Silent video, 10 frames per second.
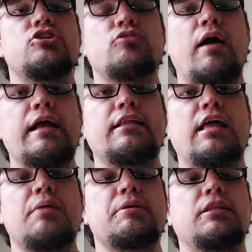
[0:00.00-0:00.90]
dry
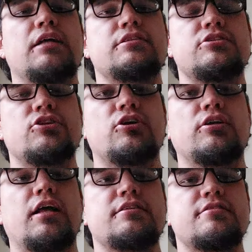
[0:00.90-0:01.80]
climate, lots of
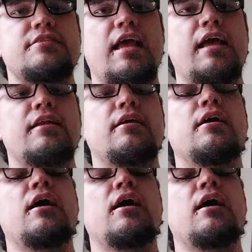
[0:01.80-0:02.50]
dirt, lots of sand,